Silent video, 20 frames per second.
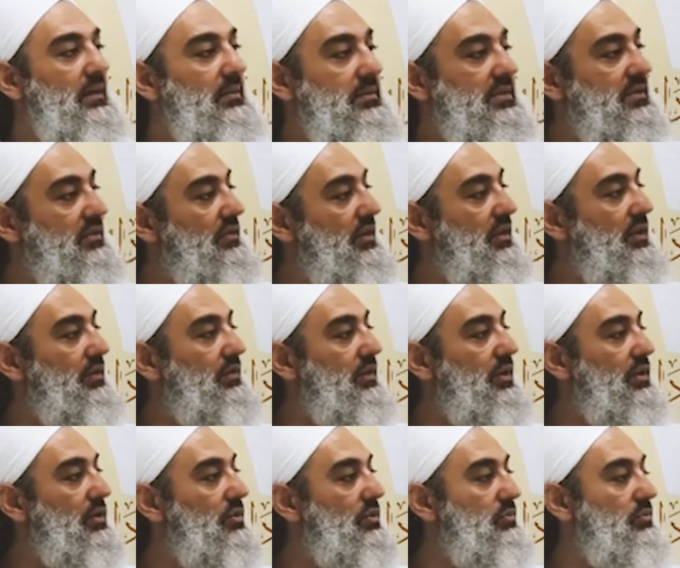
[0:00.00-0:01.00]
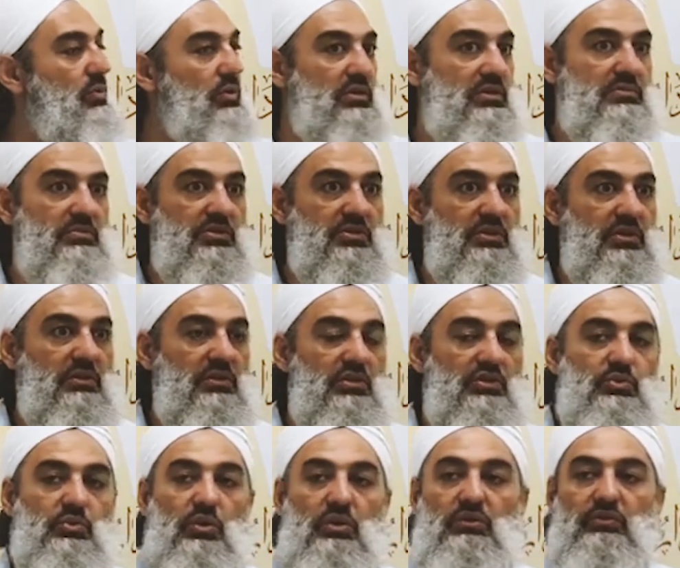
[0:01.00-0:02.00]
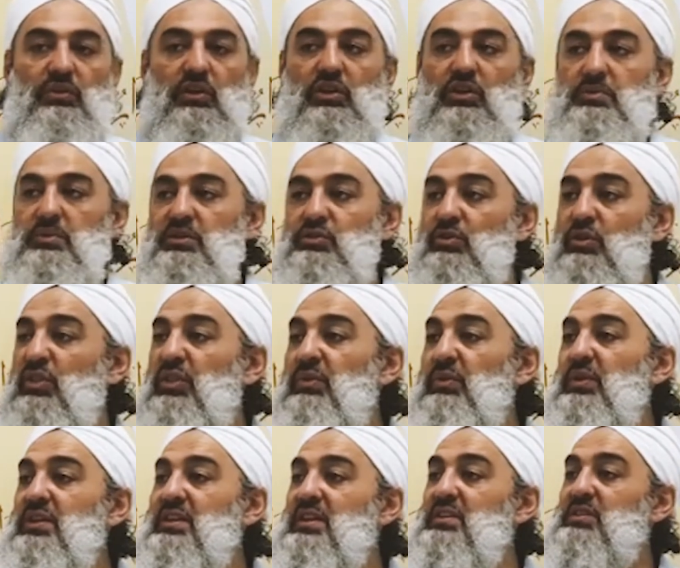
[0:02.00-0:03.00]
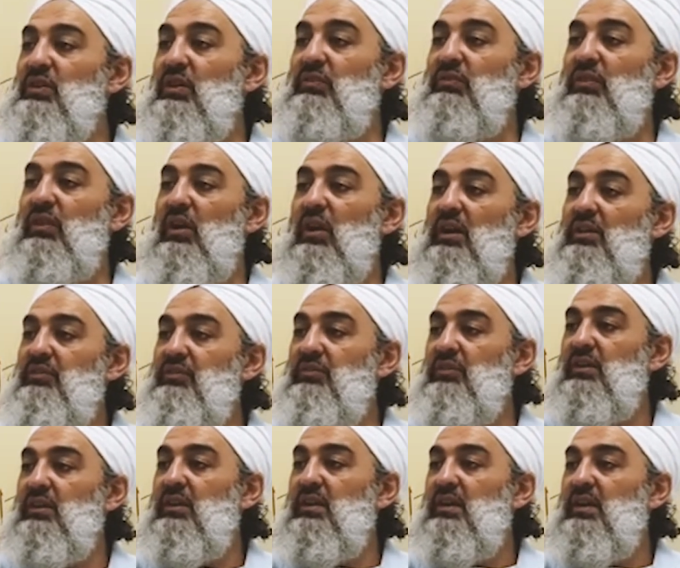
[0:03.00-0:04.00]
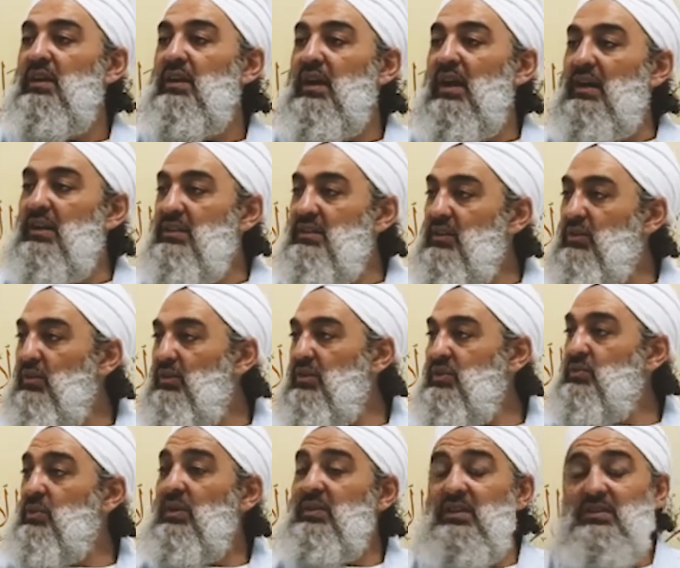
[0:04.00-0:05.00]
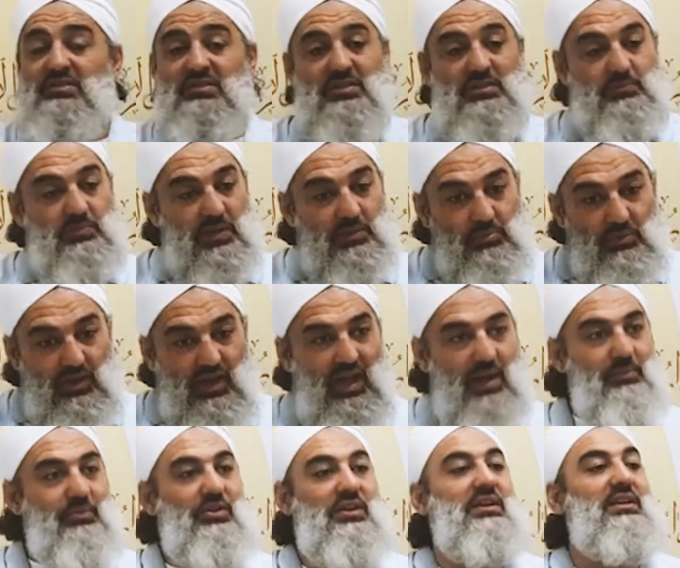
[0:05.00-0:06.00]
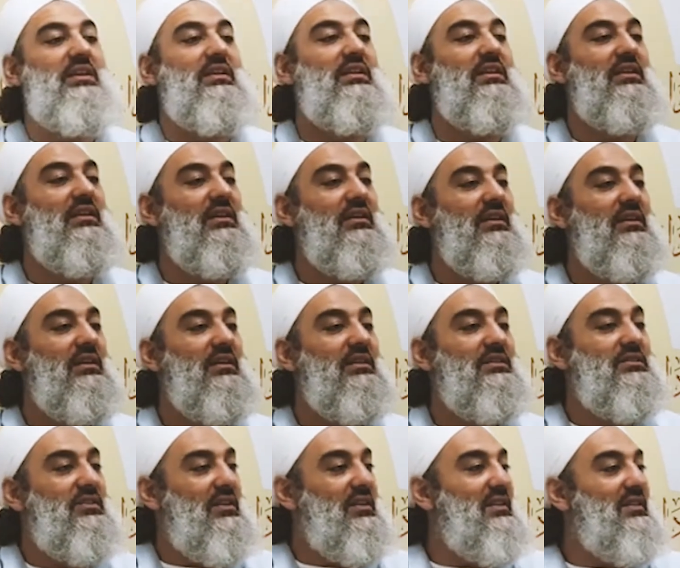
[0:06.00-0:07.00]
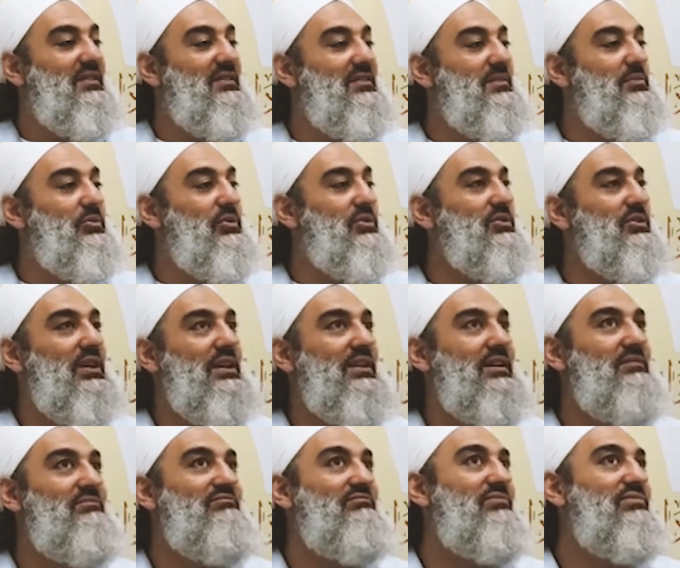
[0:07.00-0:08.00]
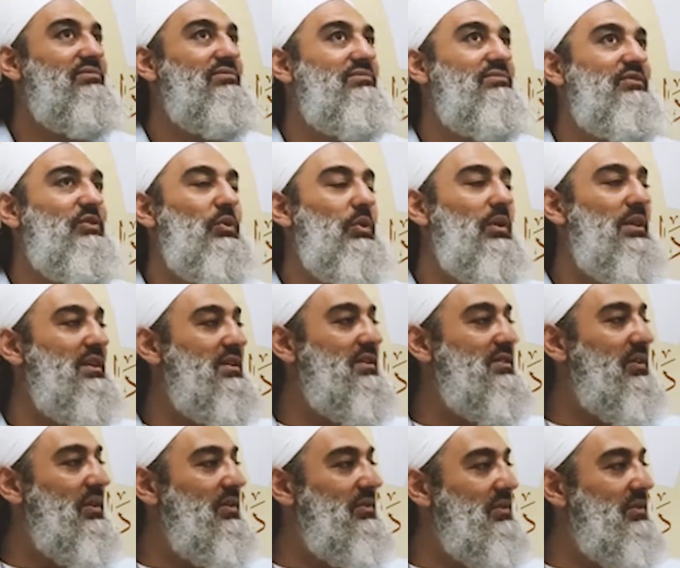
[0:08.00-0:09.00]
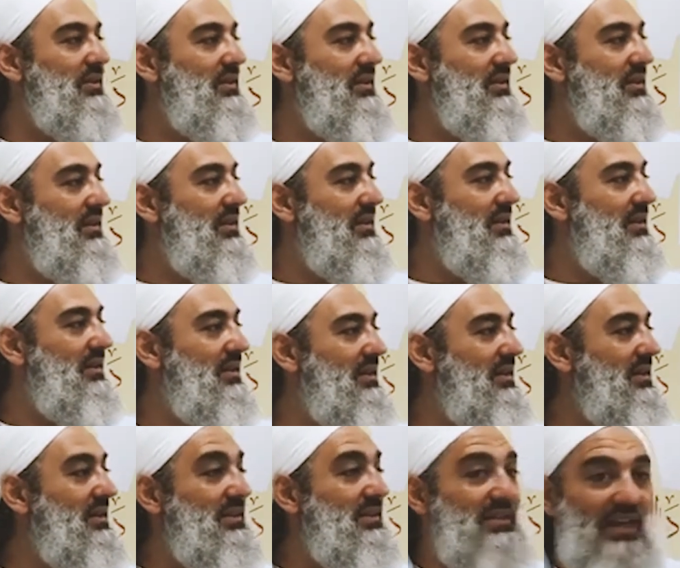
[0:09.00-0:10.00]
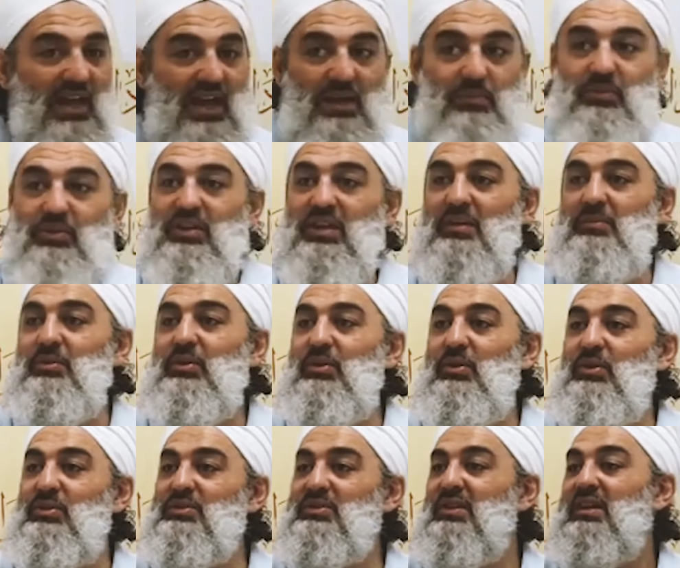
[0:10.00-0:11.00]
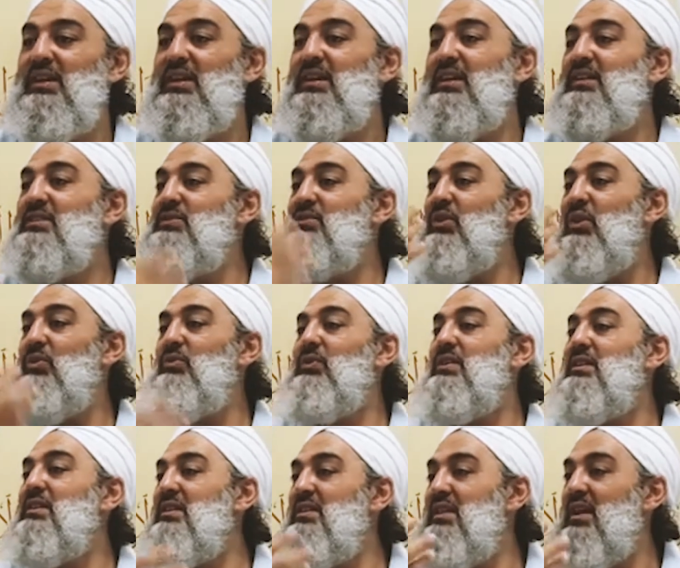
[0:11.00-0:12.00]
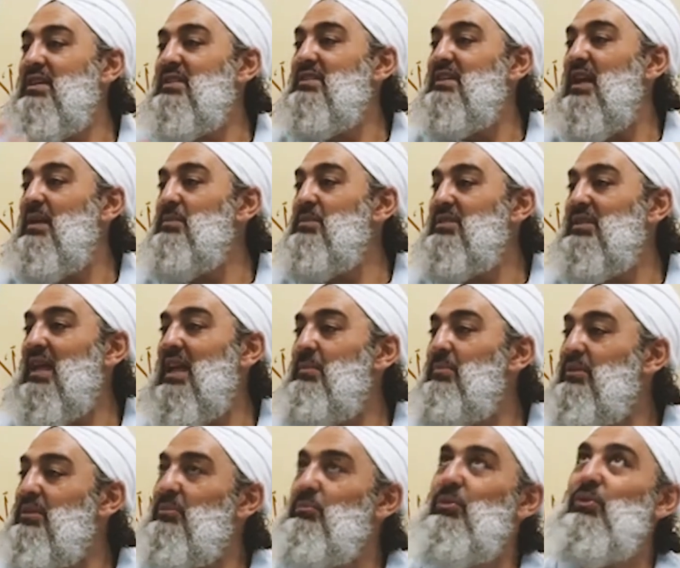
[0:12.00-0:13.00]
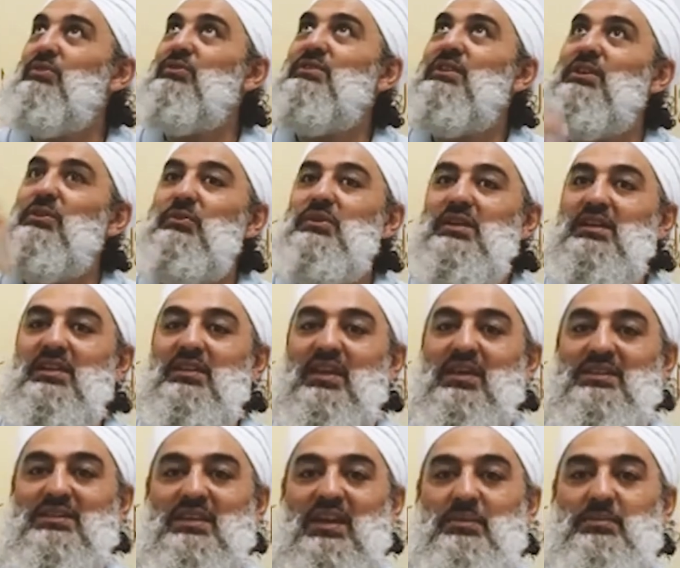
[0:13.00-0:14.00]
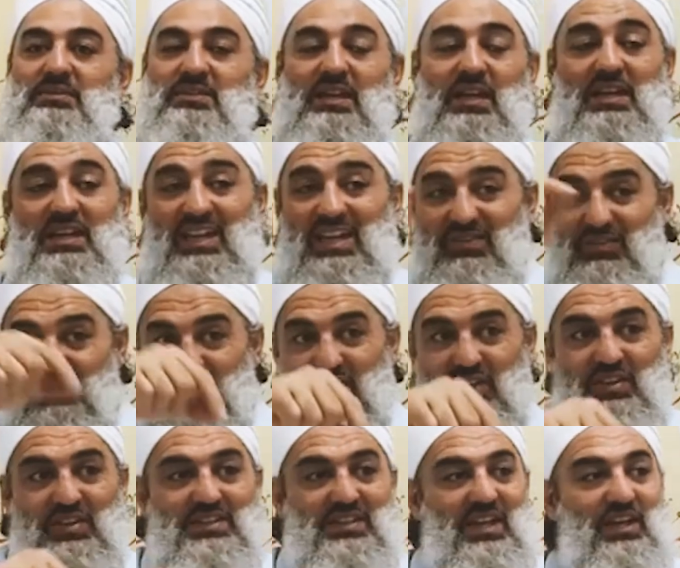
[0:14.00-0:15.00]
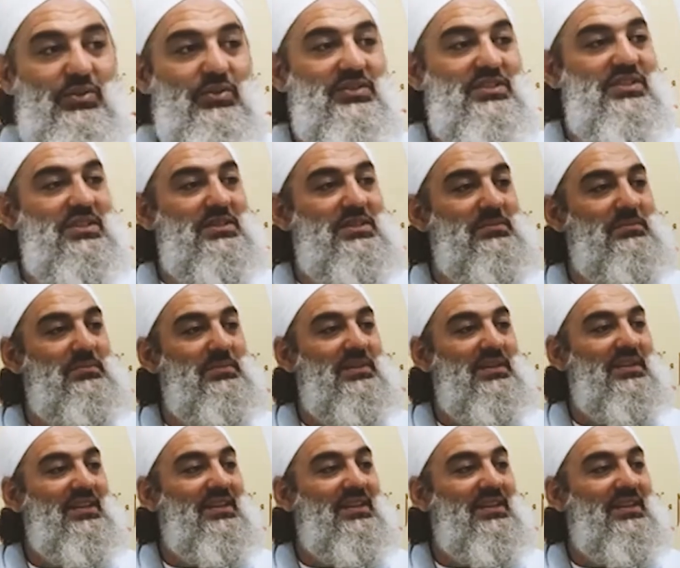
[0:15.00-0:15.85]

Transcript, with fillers: It's a very, very good book. It's, mashallah, 12 volume. He took 3 years off life and he did all this. And there's just people hammering it. The book's only 20 years old. They're hammering it because it's not written in that same state. But the books that are written in that same state, even though there's errors in them,